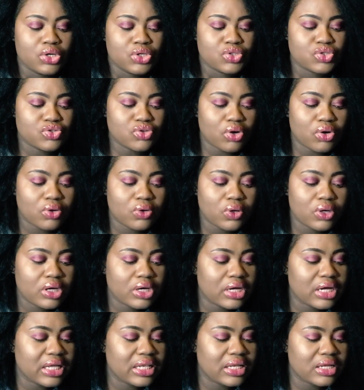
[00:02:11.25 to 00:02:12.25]
So
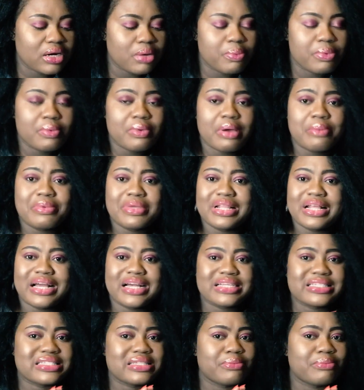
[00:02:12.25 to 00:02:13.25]
a lot of people have been
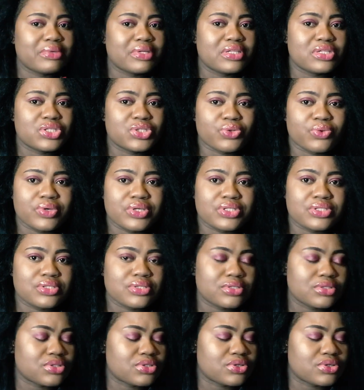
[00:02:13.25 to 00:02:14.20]
asking me this question,